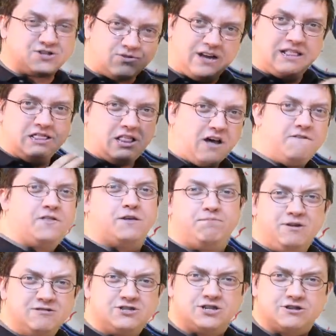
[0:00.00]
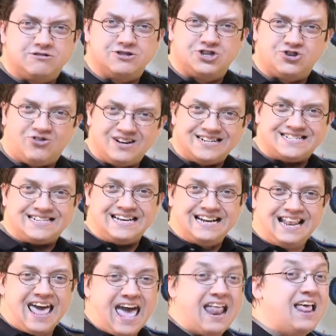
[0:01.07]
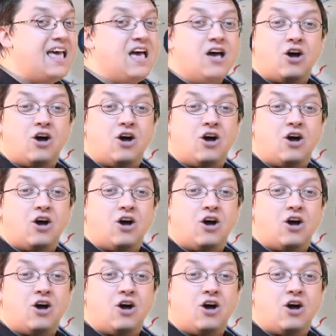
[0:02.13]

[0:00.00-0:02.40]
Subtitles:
So I love the musical choice in that.